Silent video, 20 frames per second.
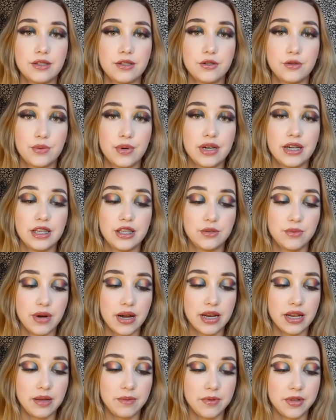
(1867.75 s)

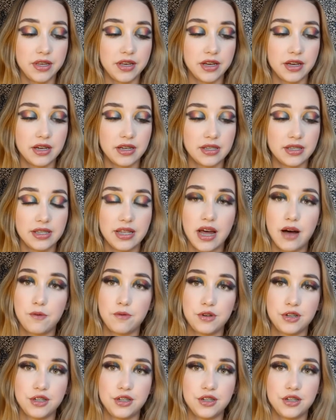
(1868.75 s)
2020, because
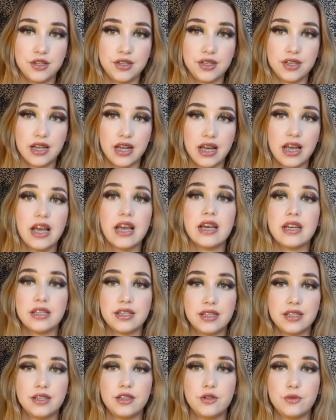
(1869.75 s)
that was just a
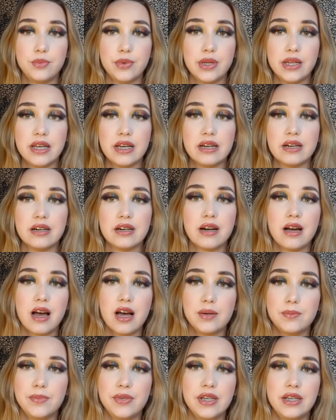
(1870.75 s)
stupid year.
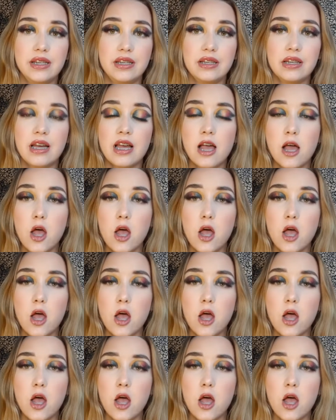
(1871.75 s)
I mean,